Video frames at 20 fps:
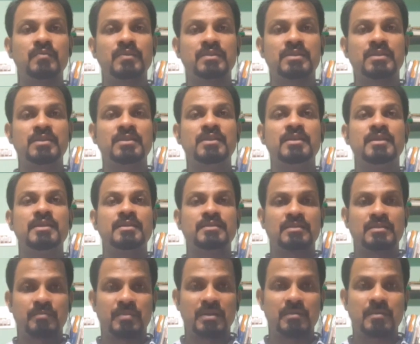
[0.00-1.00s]
we see
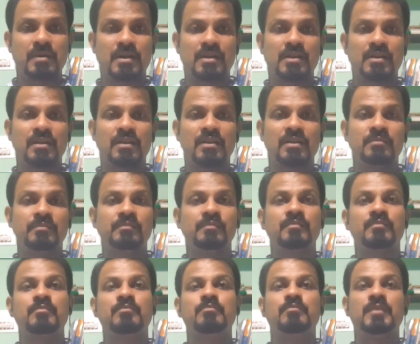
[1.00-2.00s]
simple bar
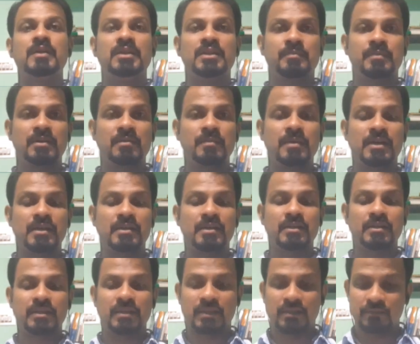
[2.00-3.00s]
diagram, multiple bar
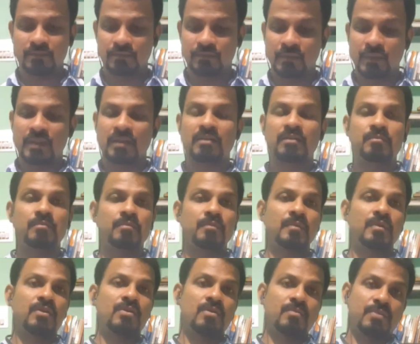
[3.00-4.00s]
diagram,
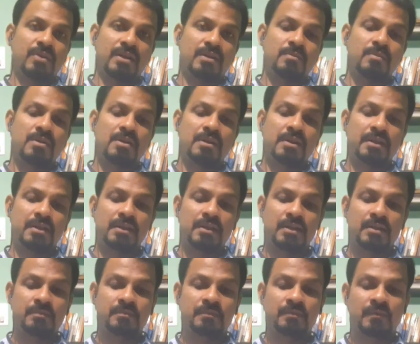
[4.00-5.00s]
component bar
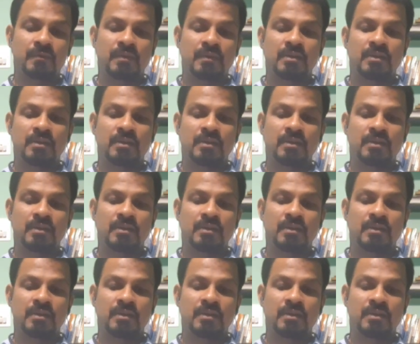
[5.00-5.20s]
diagram.